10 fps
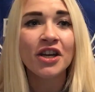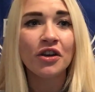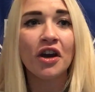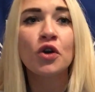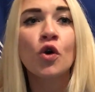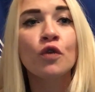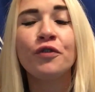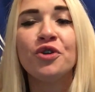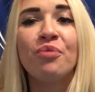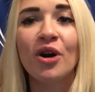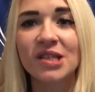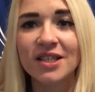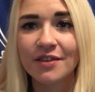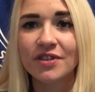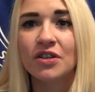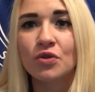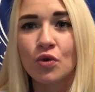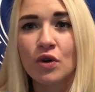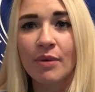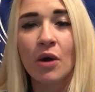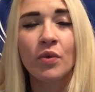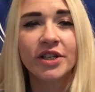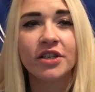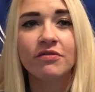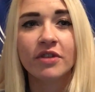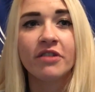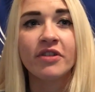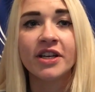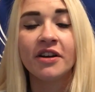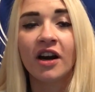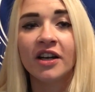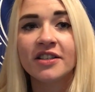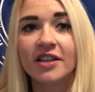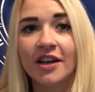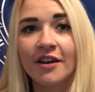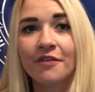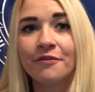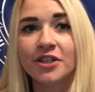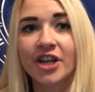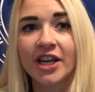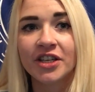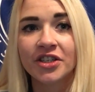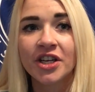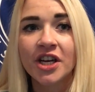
a good few positives to talk about, which is really, really nice for a change.